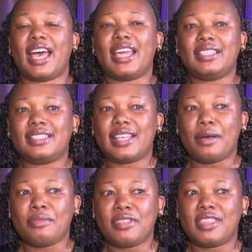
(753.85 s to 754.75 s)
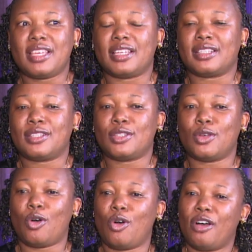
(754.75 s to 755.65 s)
That is something
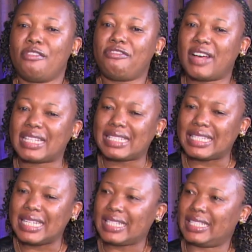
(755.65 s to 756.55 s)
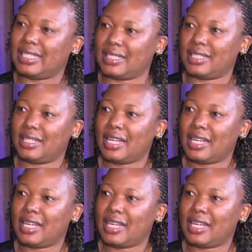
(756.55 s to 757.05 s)
so fascinating.